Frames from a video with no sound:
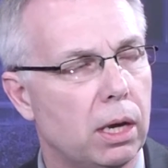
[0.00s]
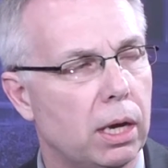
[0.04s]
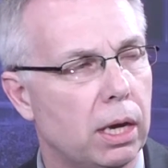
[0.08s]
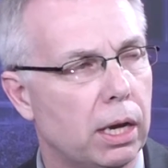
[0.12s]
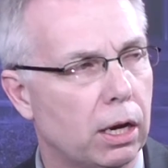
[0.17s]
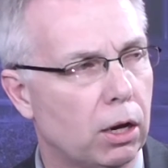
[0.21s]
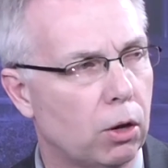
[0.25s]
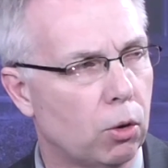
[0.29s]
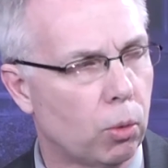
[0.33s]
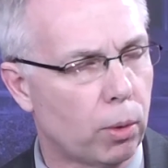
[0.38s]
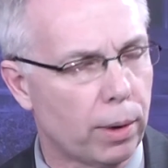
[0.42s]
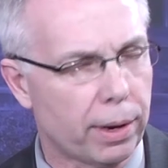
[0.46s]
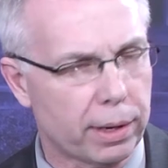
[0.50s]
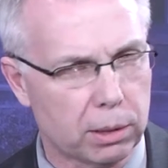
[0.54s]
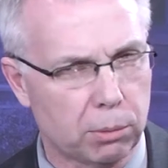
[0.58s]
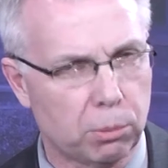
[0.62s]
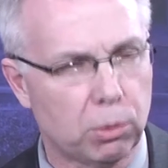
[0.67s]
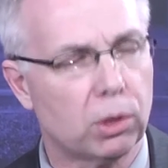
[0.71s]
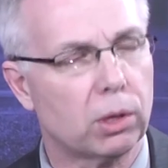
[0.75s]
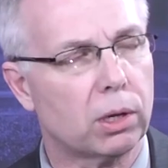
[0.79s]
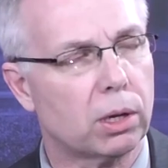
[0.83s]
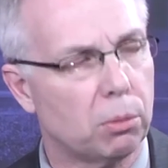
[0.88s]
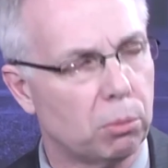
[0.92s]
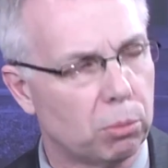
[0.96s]

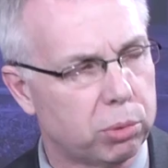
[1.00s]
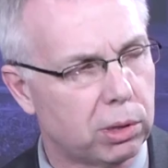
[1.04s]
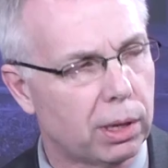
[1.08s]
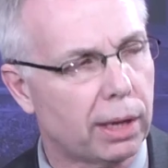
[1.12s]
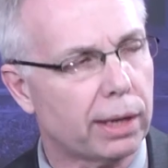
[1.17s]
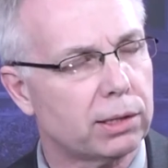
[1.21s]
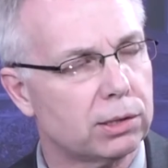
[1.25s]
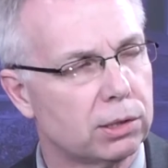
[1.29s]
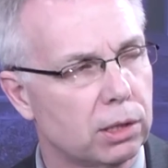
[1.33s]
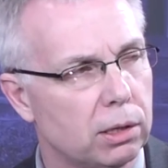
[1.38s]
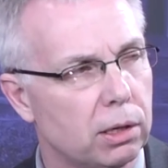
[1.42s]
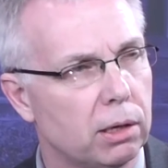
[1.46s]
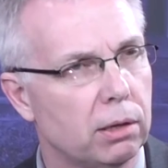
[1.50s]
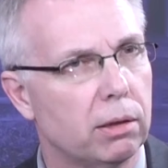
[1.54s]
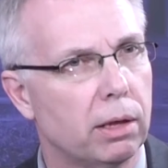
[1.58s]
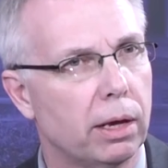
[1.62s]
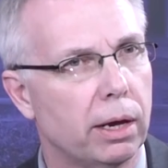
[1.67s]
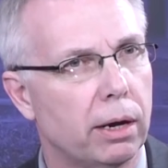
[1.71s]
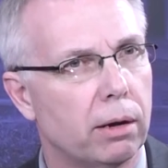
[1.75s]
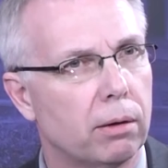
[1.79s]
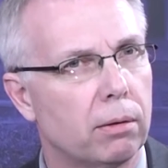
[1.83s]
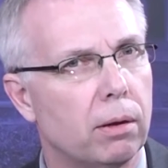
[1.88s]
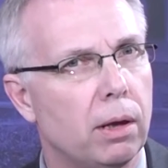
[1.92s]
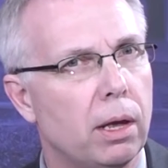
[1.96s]
incredible complexity
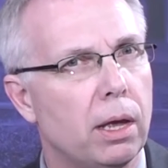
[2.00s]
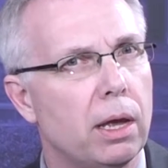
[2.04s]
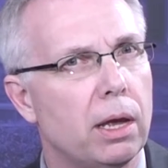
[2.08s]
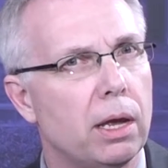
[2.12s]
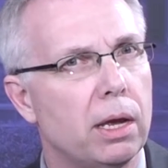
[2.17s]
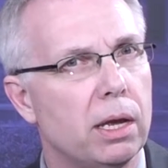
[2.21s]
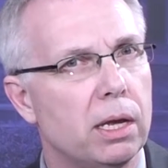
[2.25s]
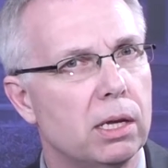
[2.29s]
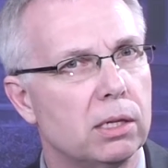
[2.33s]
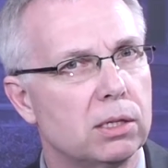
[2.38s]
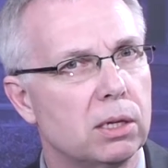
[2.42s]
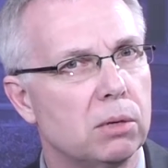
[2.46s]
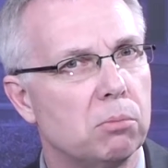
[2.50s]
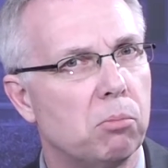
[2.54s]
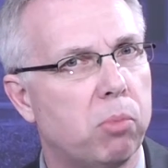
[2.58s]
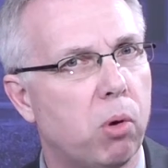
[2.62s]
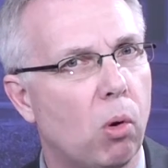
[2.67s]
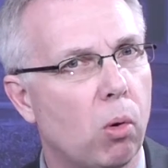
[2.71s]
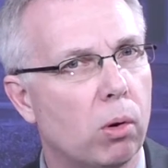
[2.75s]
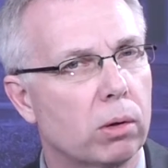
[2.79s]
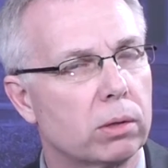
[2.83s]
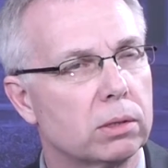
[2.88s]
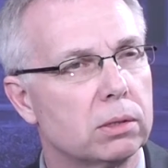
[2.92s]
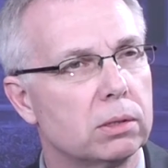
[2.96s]
there is
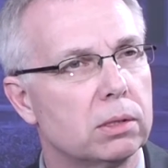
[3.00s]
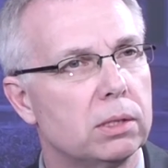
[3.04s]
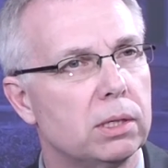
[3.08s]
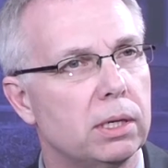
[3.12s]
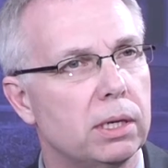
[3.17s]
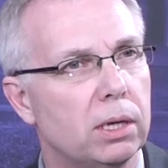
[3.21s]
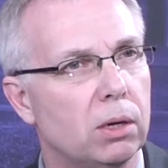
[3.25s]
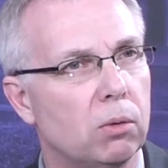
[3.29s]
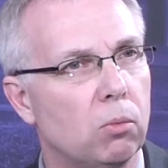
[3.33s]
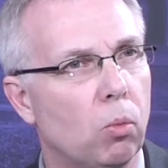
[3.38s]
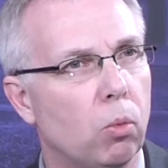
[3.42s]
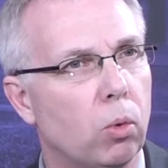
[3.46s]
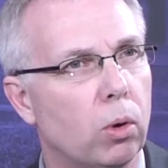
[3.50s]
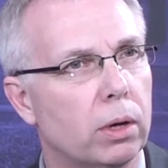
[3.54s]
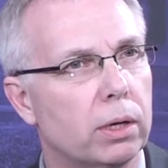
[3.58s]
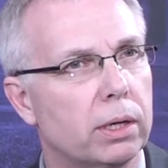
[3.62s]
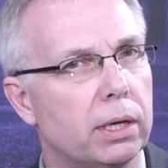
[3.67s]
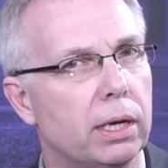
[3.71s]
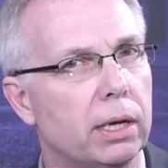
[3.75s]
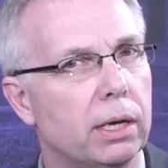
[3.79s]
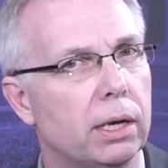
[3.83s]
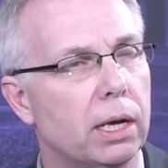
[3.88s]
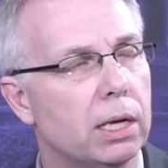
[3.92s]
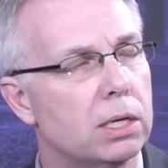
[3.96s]
important in
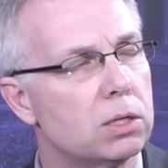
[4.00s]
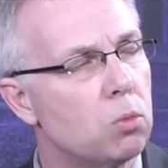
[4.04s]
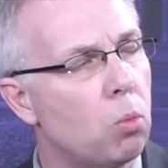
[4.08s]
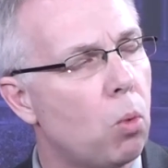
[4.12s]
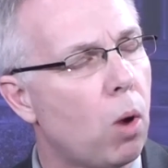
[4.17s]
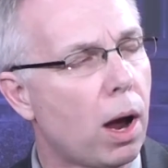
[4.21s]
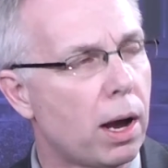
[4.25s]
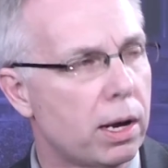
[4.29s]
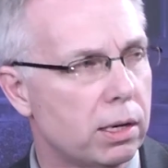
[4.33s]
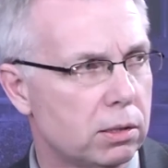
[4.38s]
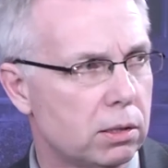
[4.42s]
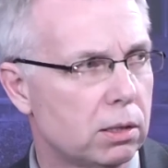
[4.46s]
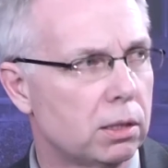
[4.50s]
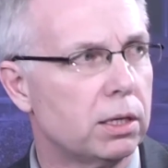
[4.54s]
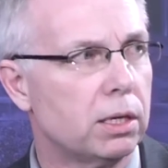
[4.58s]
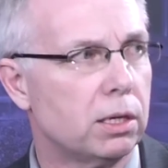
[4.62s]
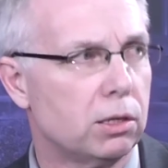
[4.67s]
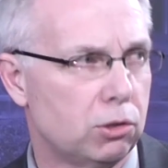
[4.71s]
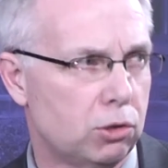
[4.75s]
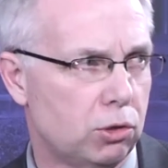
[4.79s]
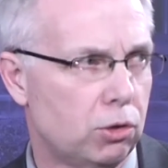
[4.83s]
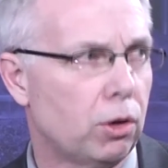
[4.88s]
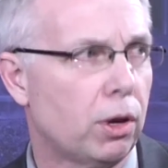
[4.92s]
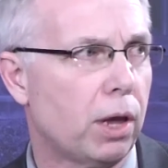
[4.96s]
working as wisely
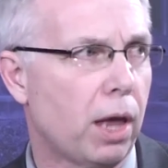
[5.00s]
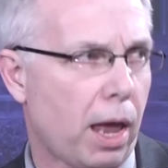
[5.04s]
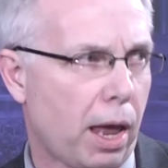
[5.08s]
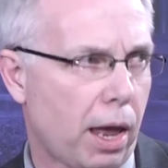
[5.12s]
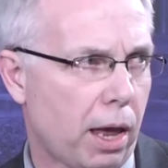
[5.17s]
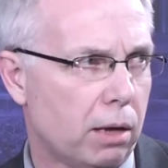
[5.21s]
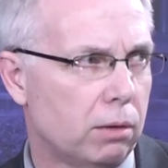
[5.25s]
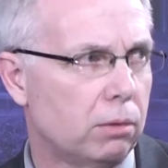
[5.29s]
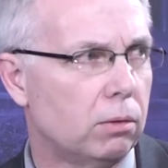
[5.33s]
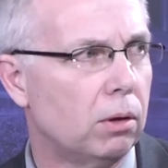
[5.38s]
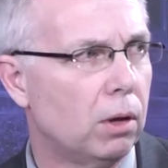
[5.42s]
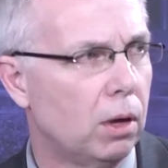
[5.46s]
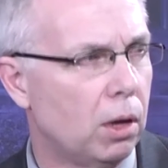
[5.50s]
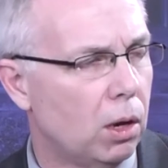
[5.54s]
as you can